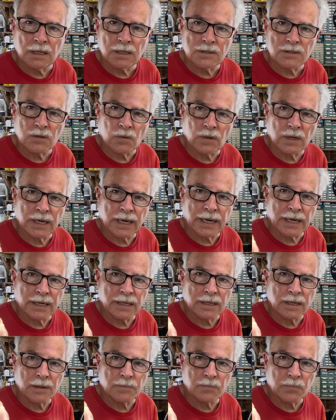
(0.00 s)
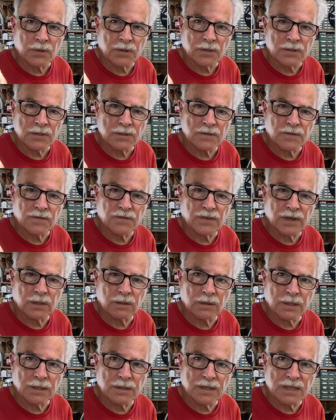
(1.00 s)
So what I ended up with is a
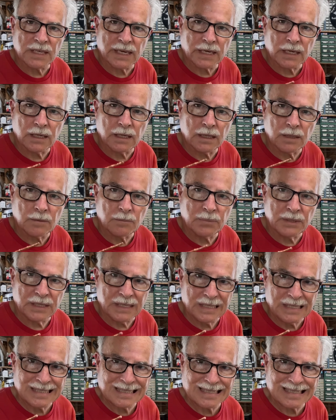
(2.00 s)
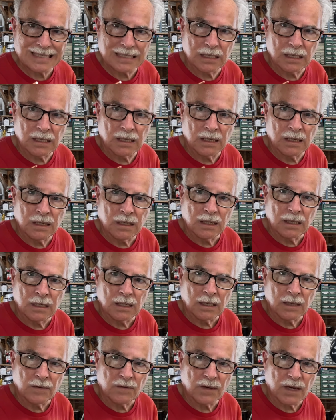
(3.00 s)
fairly thick piece
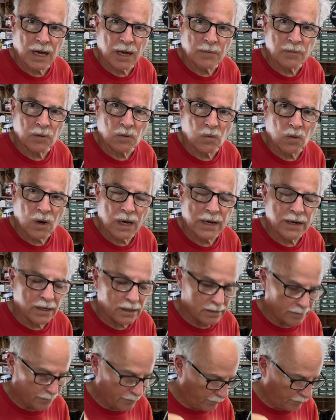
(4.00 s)
of copper wire.